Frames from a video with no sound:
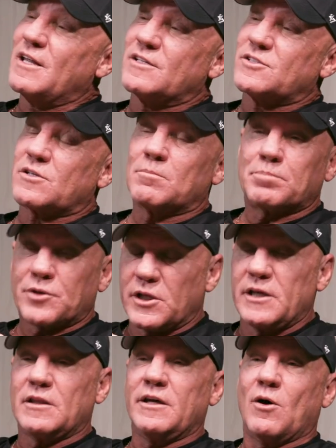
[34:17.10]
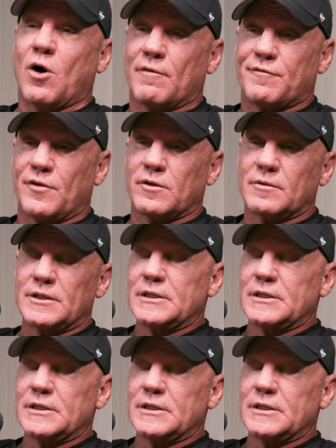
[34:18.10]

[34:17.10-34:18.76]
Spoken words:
It is completely awful.